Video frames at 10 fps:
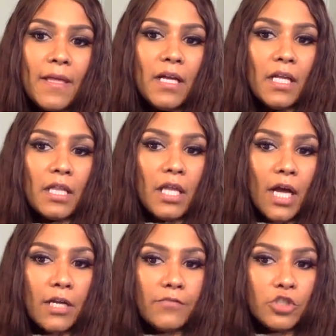A
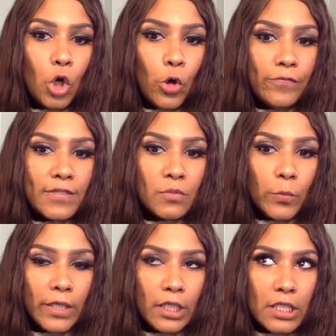lot of Jehovah's
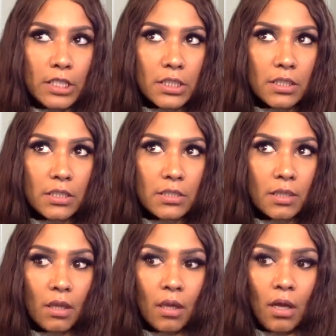Witnesses
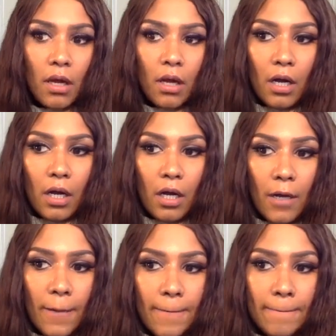
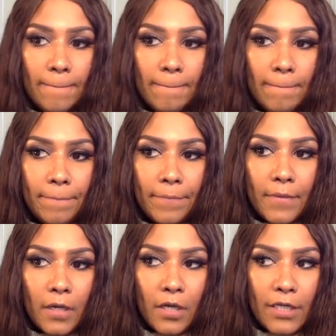um
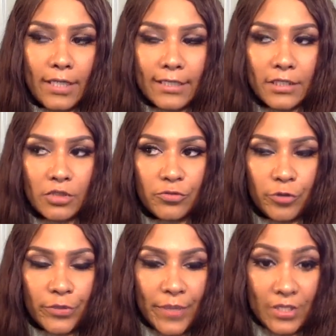are connected to
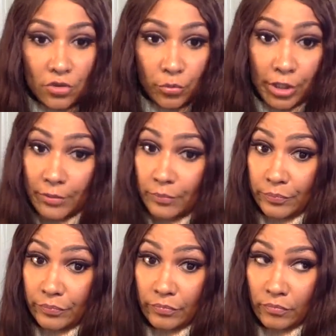Freemasonry
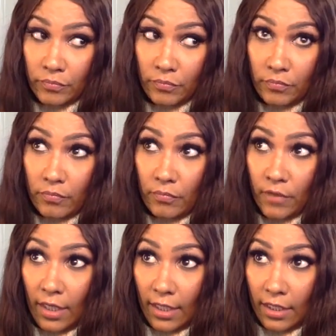
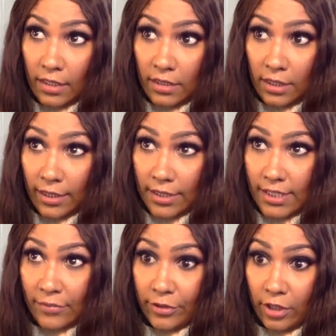and like
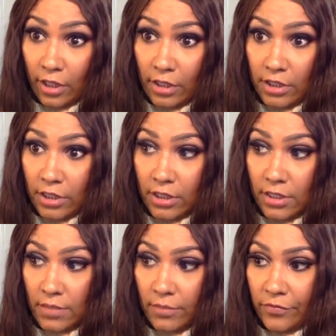secret knowledge, and
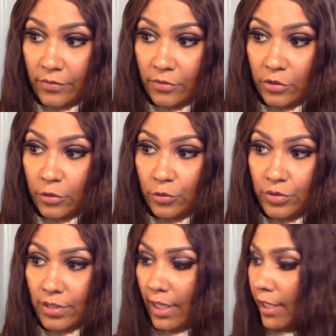some of them use
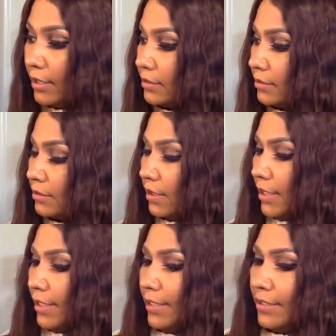that
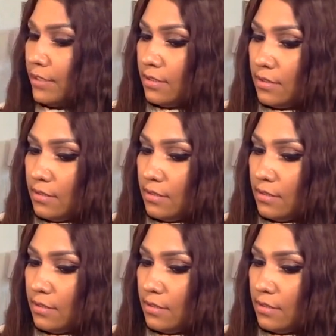as